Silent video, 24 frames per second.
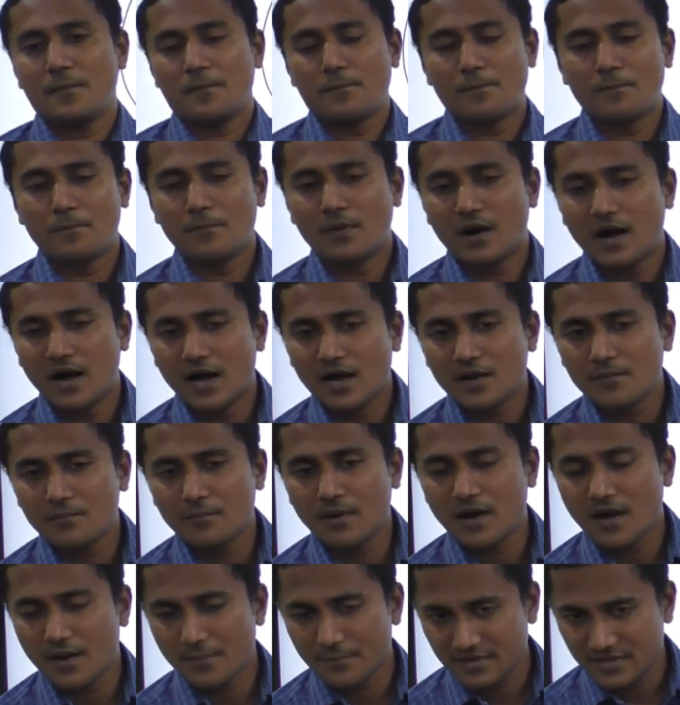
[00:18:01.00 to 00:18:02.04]

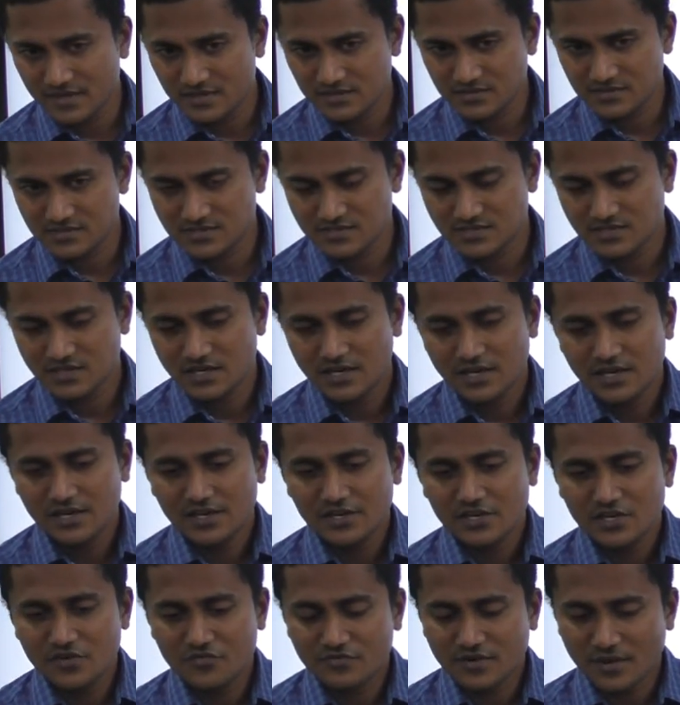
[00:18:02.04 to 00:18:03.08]
magma means
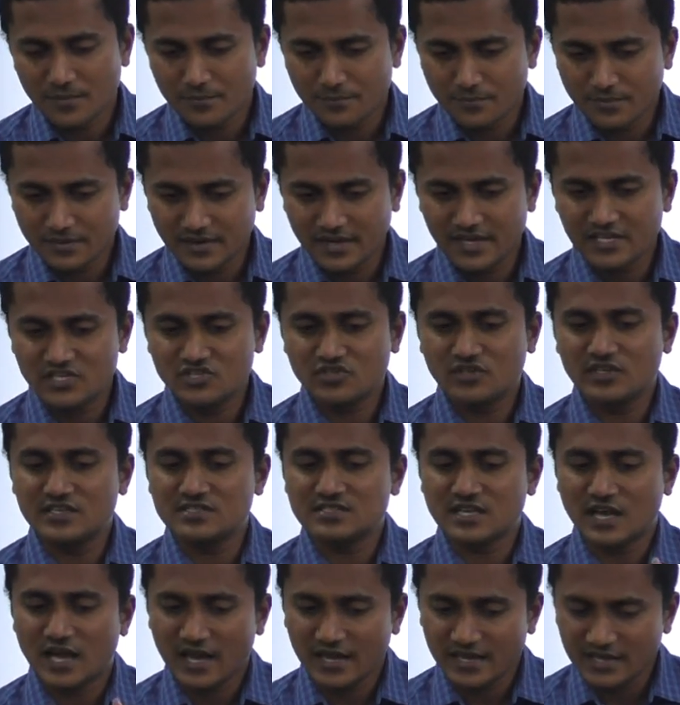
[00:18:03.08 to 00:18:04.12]
if temperature
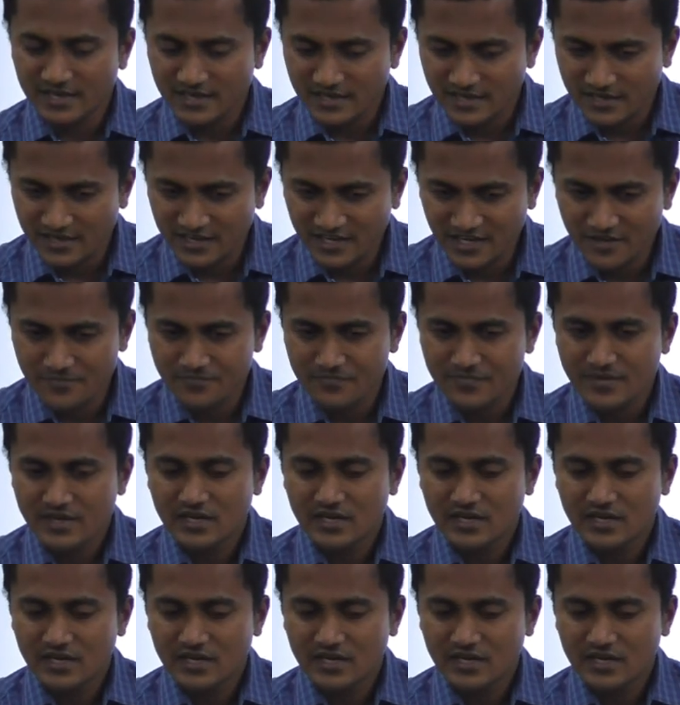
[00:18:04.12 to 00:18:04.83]
is high,